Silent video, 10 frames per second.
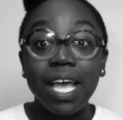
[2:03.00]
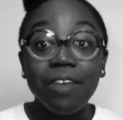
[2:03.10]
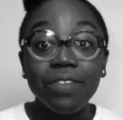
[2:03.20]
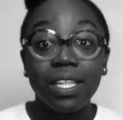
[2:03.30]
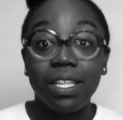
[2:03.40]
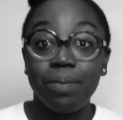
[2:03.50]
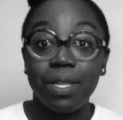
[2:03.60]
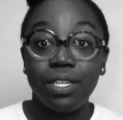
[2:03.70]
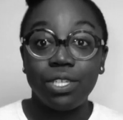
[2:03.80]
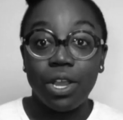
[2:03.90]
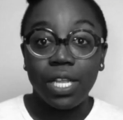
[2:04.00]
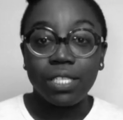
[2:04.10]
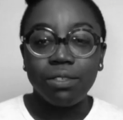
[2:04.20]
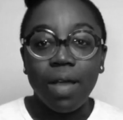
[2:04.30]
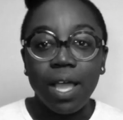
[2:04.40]
definitely been a journey.
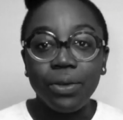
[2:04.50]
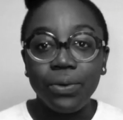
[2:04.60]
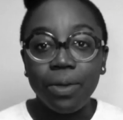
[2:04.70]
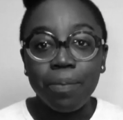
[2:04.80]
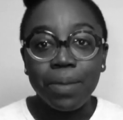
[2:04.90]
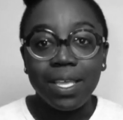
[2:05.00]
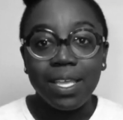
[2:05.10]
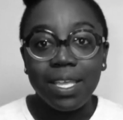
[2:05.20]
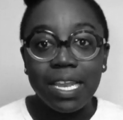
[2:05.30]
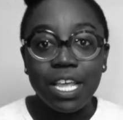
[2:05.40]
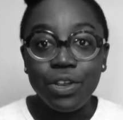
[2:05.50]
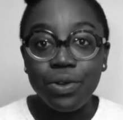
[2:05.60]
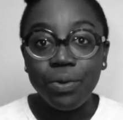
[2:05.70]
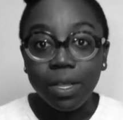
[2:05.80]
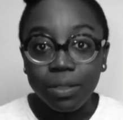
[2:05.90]
So I grew up in
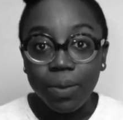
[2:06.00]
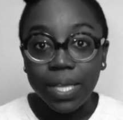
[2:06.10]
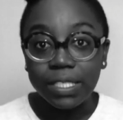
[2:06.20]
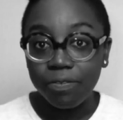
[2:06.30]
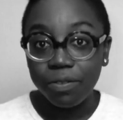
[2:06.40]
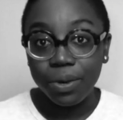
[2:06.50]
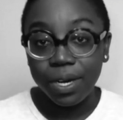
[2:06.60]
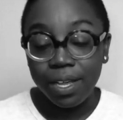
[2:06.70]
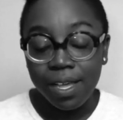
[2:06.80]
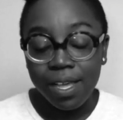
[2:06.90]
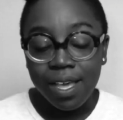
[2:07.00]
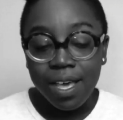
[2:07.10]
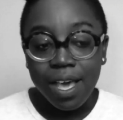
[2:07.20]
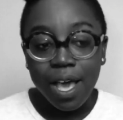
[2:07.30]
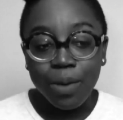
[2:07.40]
Northwest Florida,
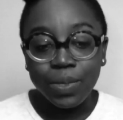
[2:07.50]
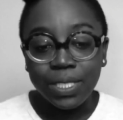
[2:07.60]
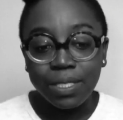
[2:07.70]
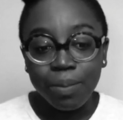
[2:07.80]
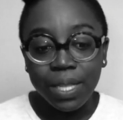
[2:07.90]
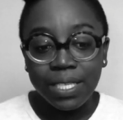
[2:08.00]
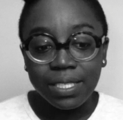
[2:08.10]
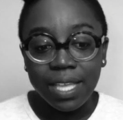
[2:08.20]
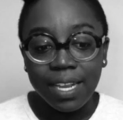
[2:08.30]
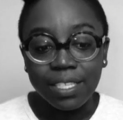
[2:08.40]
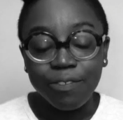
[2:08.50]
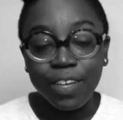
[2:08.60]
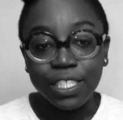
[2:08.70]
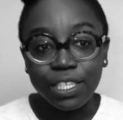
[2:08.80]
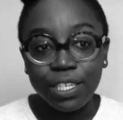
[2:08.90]
which is a place that is
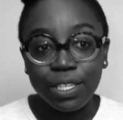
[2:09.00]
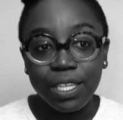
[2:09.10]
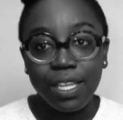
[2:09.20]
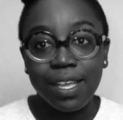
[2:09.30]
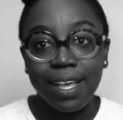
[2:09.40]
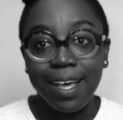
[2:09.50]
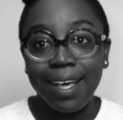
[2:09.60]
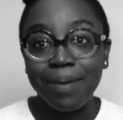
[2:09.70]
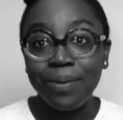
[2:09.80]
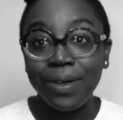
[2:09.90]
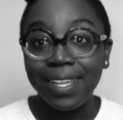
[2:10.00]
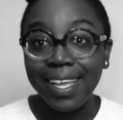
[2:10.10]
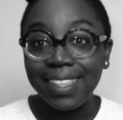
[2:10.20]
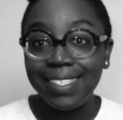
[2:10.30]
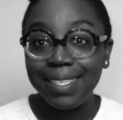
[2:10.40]
functionally more
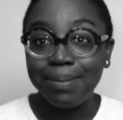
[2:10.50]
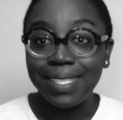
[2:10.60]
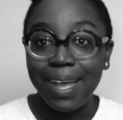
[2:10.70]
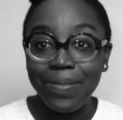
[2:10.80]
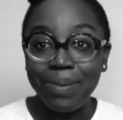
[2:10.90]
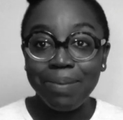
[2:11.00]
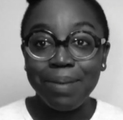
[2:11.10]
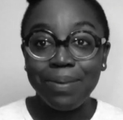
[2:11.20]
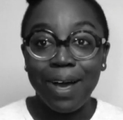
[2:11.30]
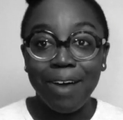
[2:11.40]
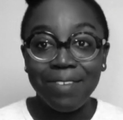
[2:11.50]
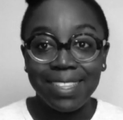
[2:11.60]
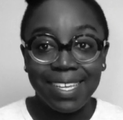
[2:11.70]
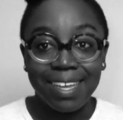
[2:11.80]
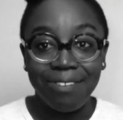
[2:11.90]
like the Deep South than people often
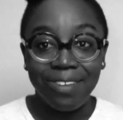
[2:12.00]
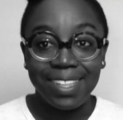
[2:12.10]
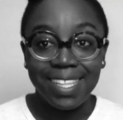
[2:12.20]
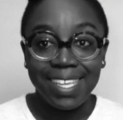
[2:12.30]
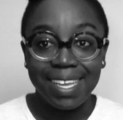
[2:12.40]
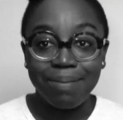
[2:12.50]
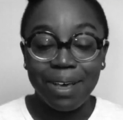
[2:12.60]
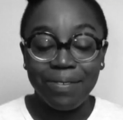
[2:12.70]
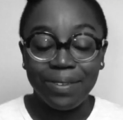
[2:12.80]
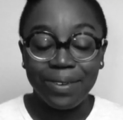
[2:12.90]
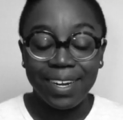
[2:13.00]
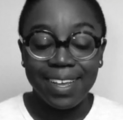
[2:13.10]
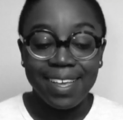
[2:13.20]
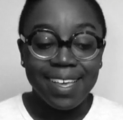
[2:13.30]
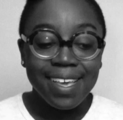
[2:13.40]
think of when they think about Florida.
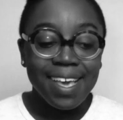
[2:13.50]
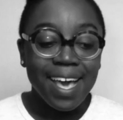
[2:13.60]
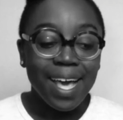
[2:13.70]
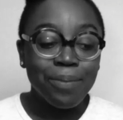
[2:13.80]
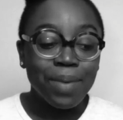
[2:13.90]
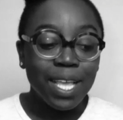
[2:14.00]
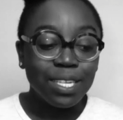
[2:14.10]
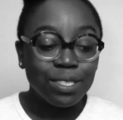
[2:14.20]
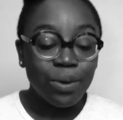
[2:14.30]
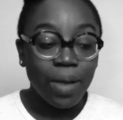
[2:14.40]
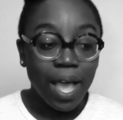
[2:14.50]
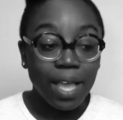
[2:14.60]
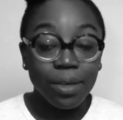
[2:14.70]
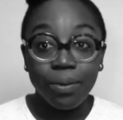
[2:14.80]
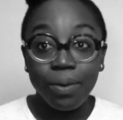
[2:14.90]
And so
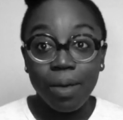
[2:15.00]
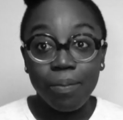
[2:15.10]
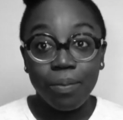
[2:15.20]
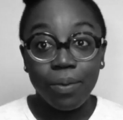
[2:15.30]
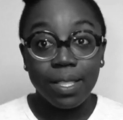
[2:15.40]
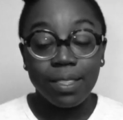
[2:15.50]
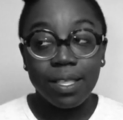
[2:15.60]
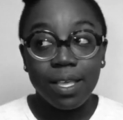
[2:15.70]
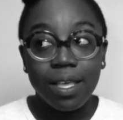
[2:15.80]
I grew up with